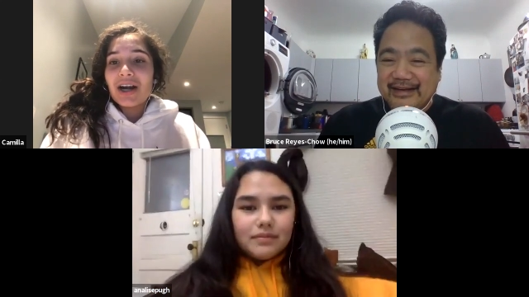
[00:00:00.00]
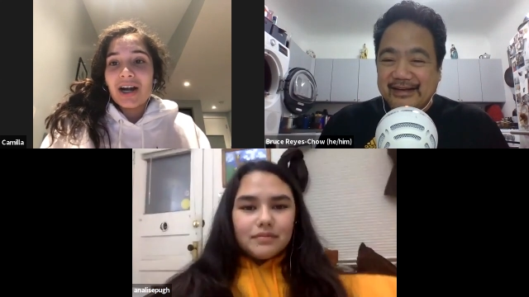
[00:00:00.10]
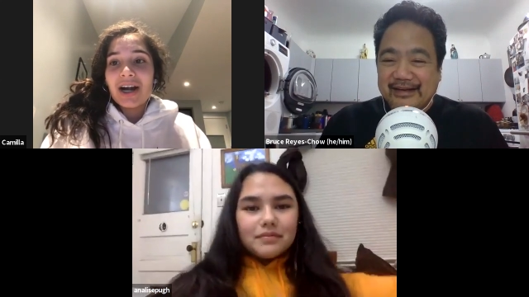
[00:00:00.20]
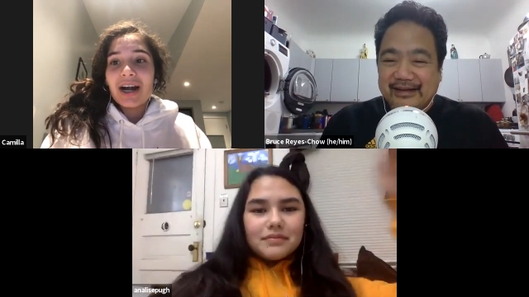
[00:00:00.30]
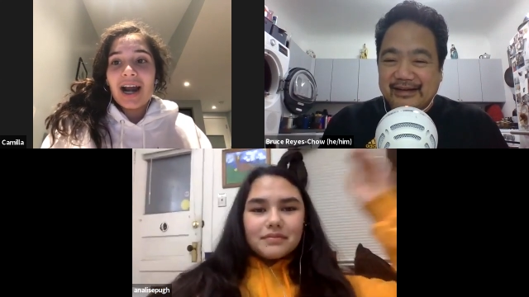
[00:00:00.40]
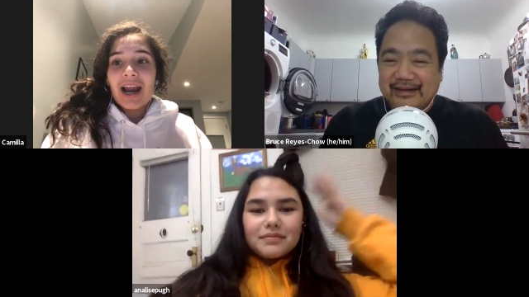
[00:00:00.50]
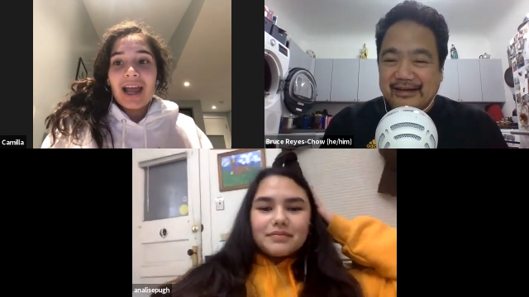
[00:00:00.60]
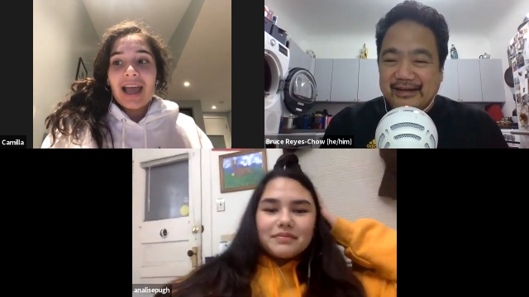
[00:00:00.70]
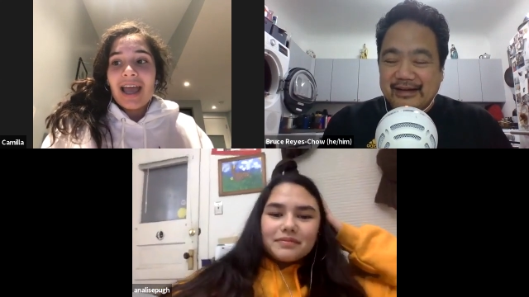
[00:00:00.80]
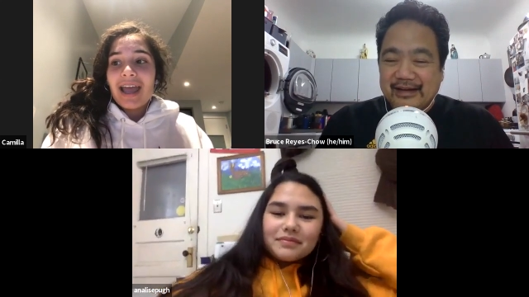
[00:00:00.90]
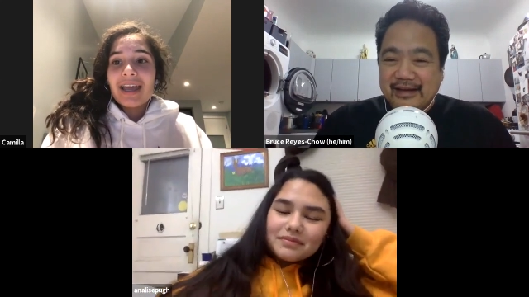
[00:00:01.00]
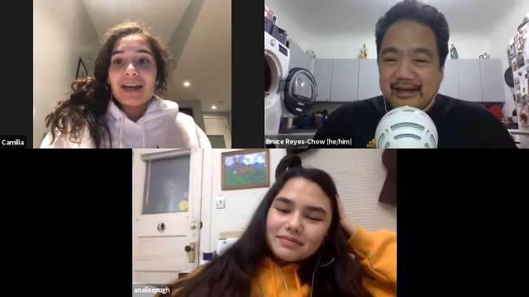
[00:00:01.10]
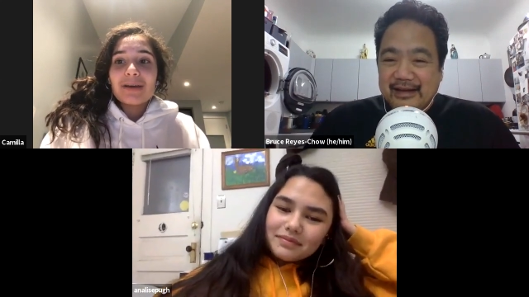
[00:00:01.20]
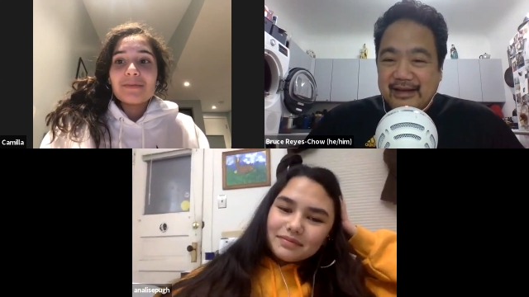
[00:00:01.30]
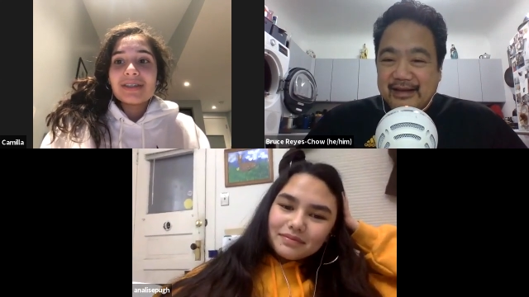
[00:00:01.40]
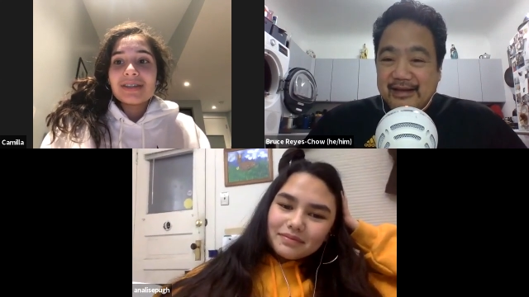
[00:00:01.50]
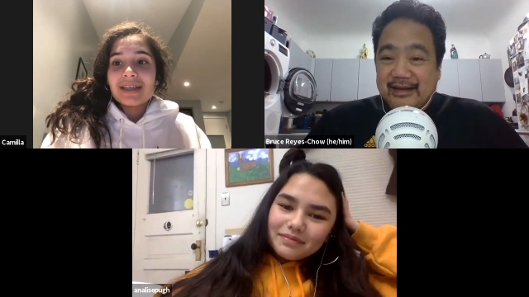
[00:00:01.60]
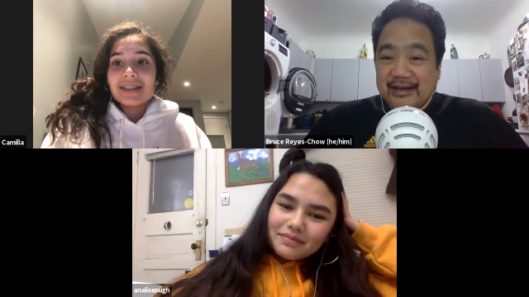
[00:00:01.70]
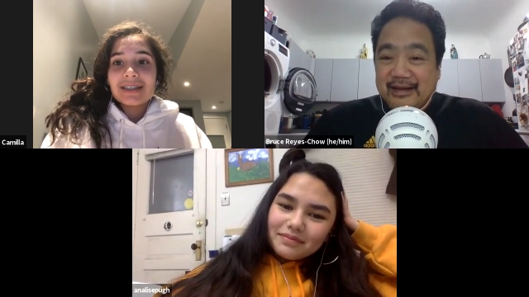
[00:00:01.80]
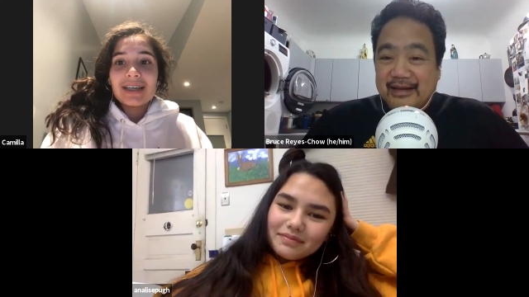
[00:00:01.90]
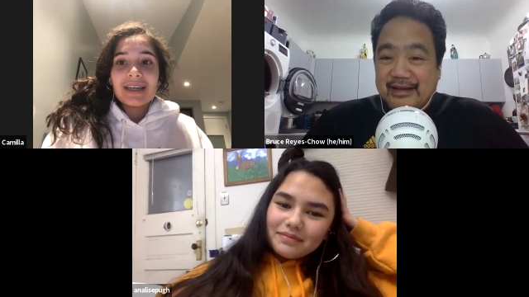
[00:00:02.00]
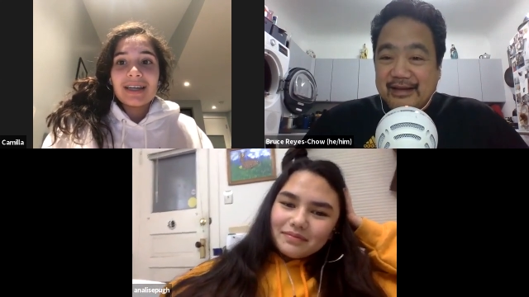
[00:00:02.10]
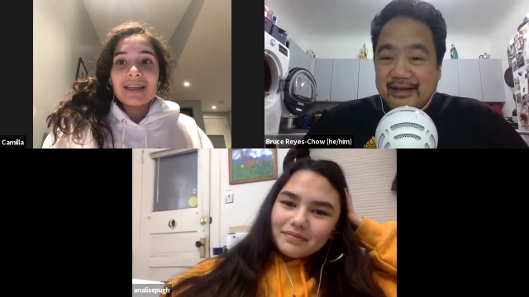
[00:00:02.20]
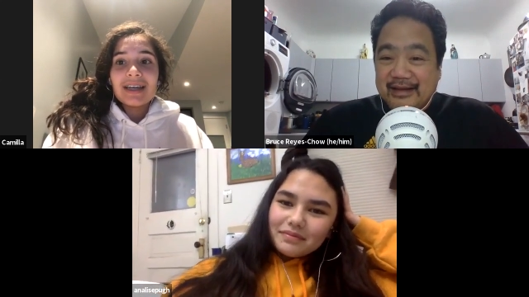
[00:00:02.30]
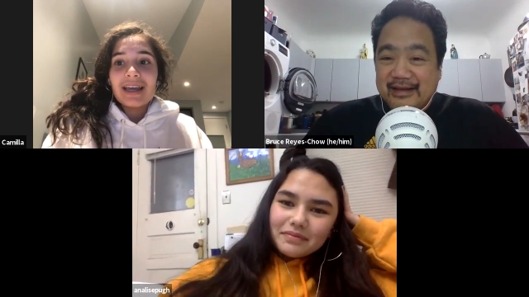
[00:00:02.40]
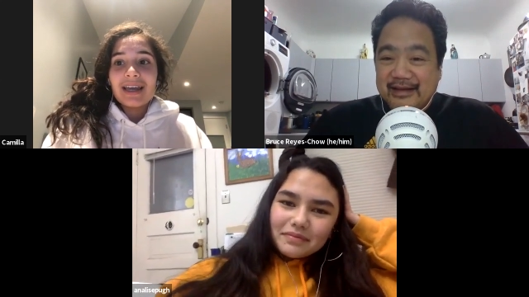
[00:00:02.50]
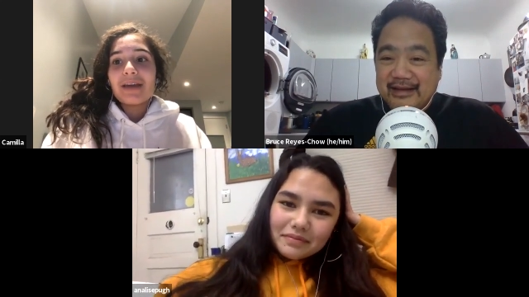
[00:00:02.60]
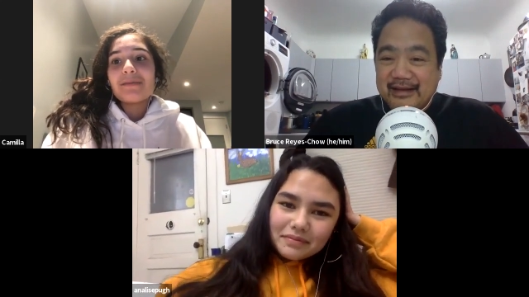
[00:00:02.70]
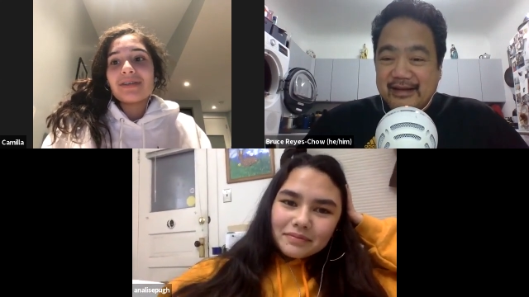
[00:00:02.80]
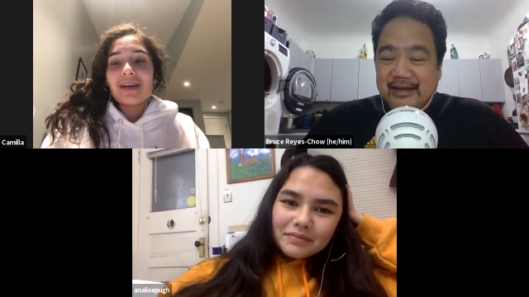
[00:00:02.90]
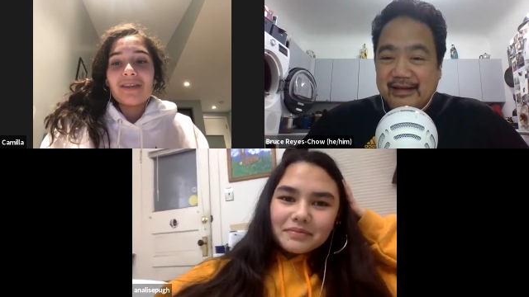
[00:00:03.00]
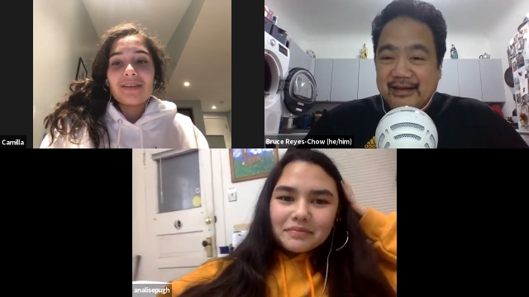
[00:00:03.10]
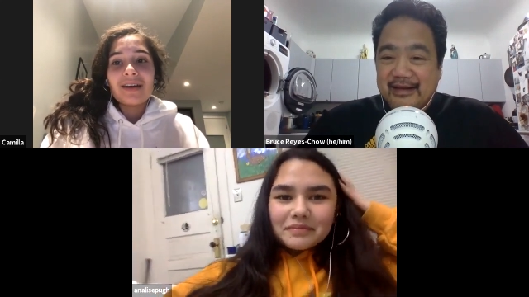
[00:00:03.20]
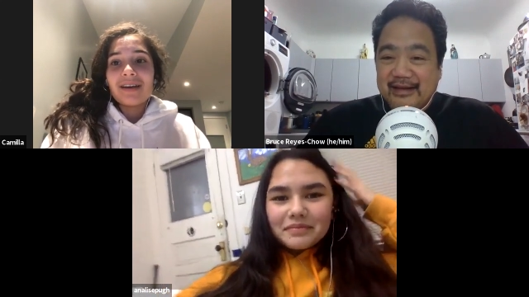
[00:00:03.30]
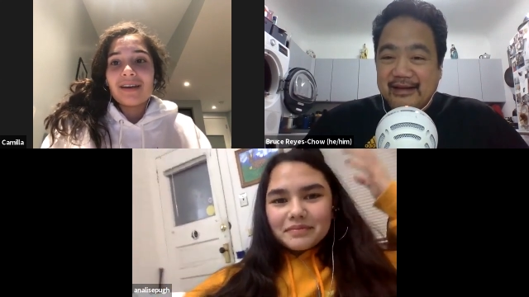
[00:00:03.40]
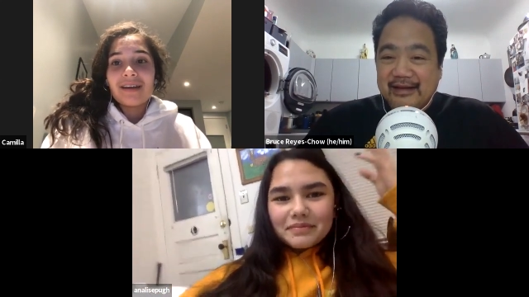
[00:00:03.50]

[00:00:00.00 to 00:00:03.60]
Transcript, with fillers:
Speaker 1: her, and I'm 16, and I'm in 10th grade.